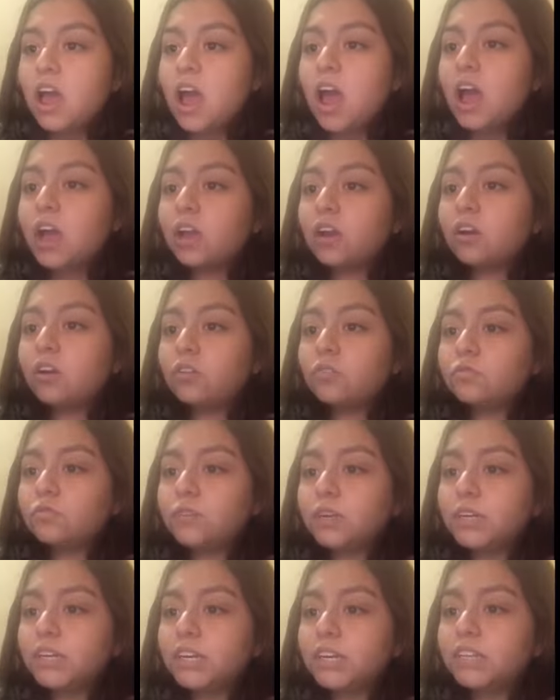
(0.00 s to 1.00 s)
A
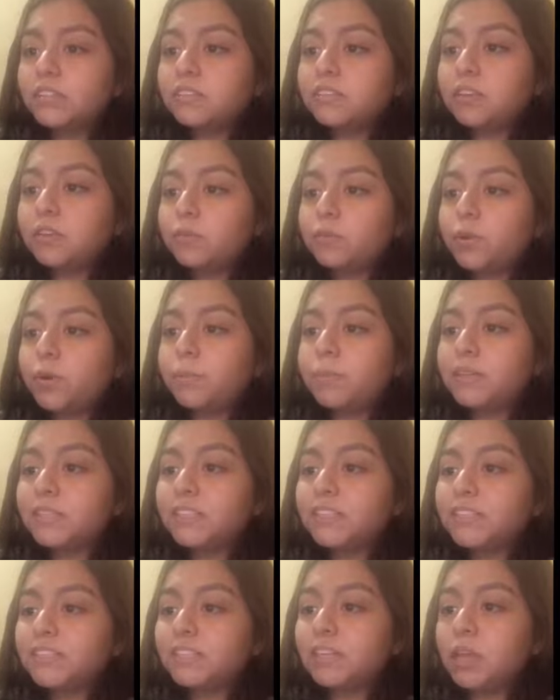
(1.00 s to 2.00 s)
contract is the
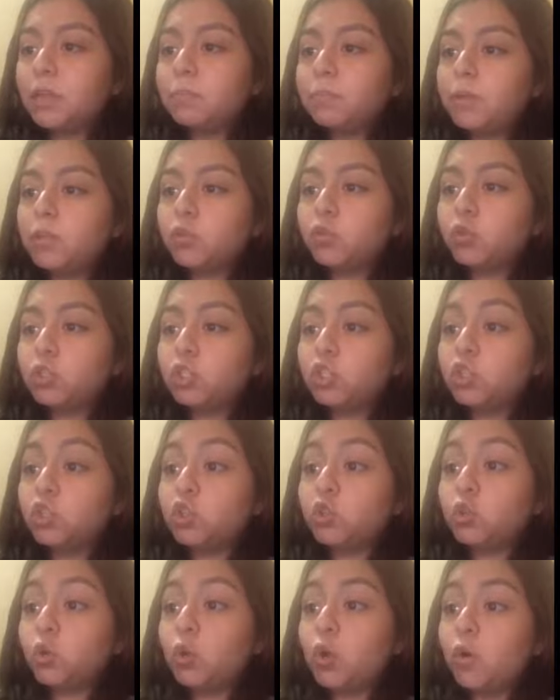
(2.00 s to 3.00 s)
agreement signed between
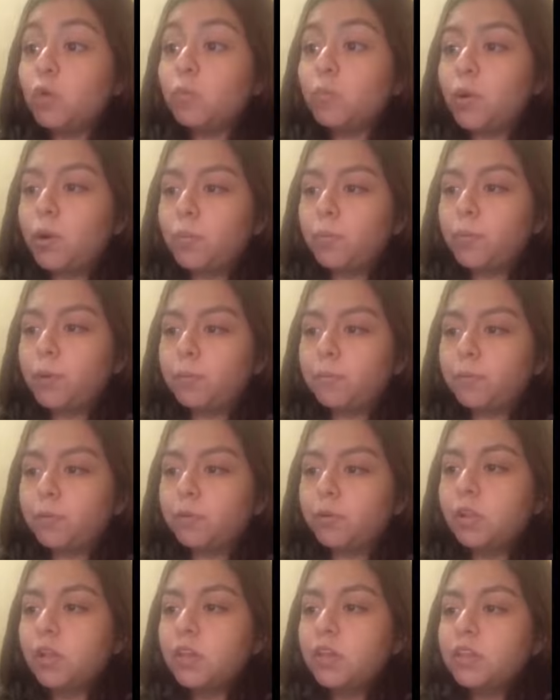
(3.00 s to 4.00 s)
two or more
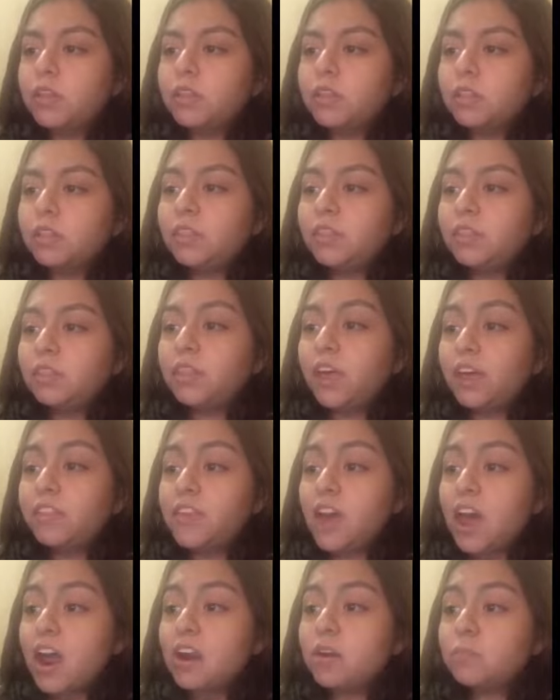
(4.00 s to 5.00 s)
people
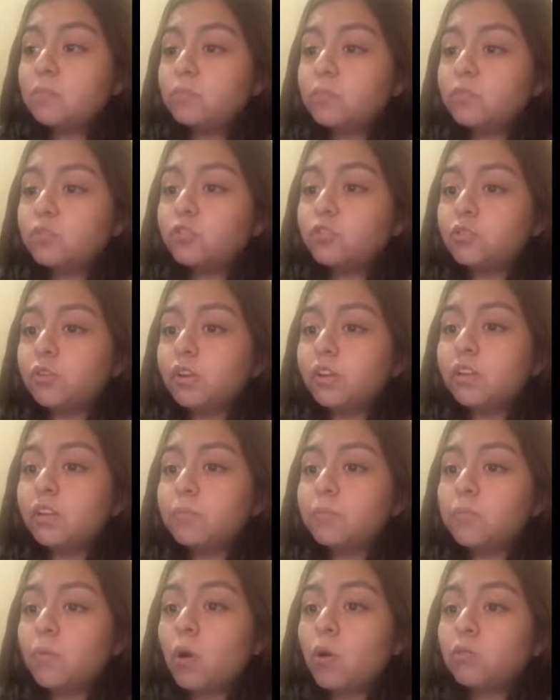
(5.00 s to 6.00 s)
that are
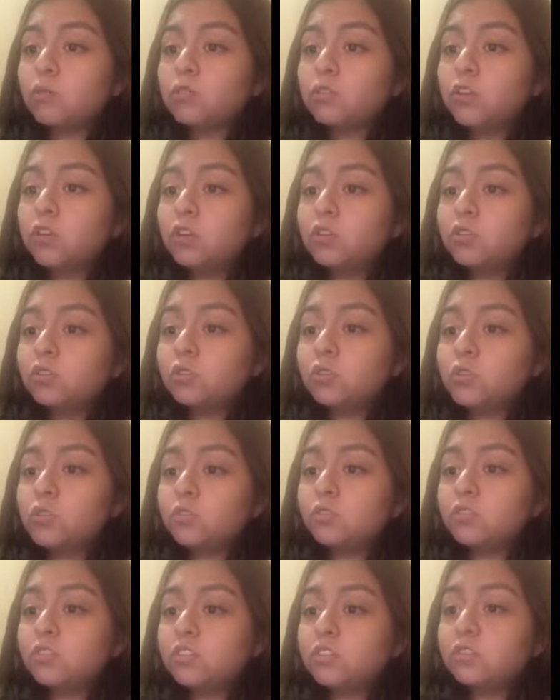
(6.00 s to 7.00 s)
mutually bound to
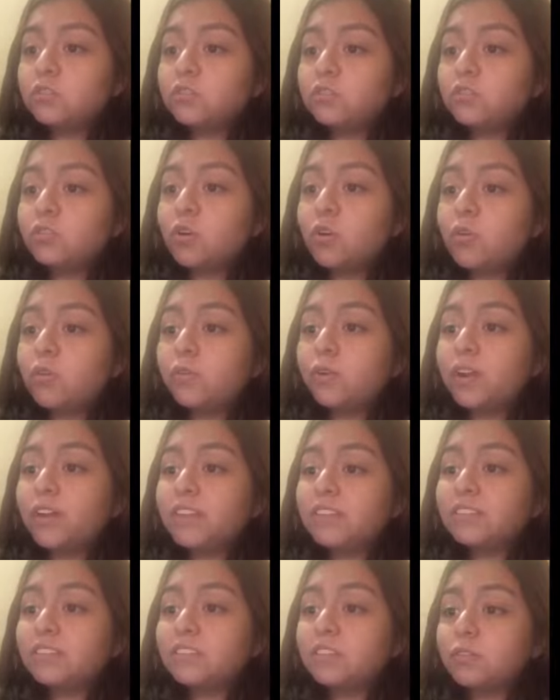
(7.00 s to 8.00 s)
constitute or
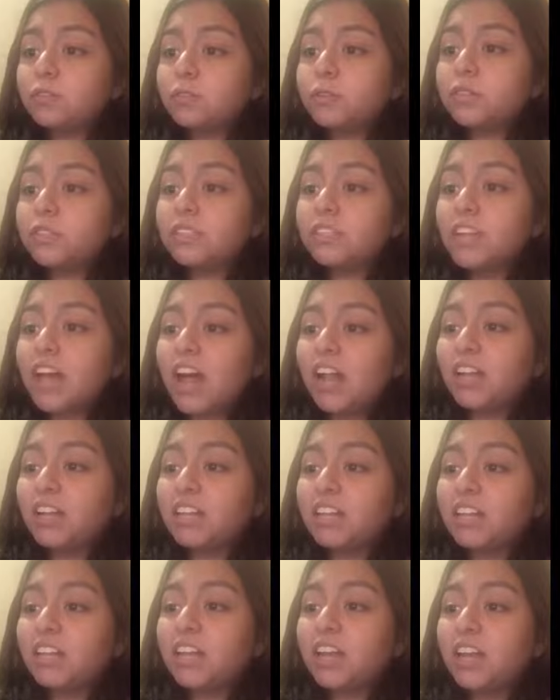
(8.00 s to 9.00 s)
extinguish a
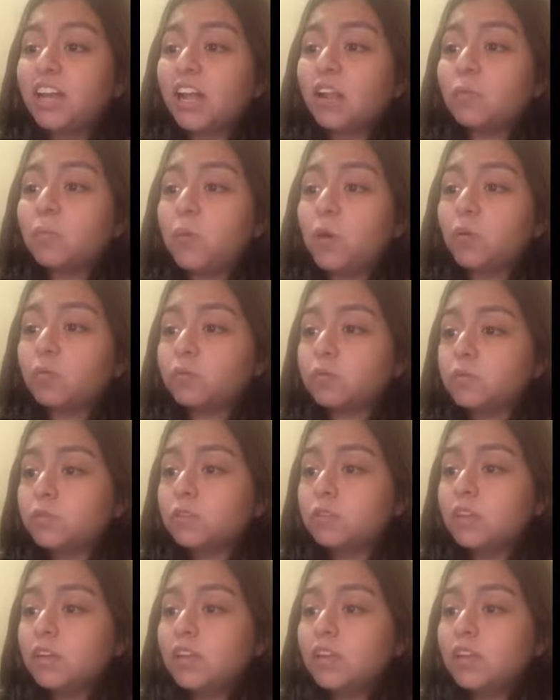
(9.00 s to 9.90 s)
legal bond.